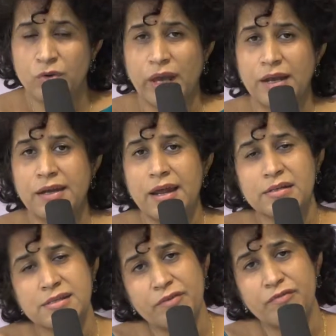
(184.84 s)
You can take
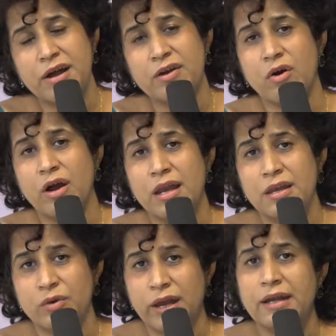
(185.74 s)
sunflower oil,
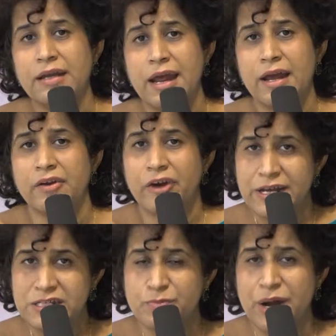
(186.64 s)
you can take
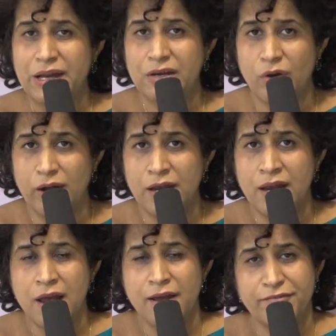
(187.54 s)
rice bran oil,
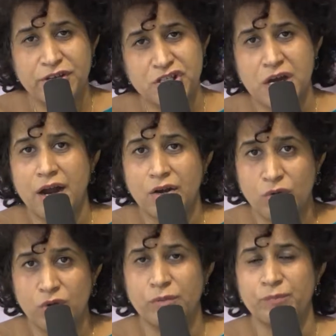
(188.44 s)
which are
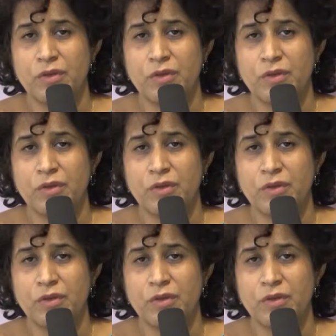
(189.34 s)
good.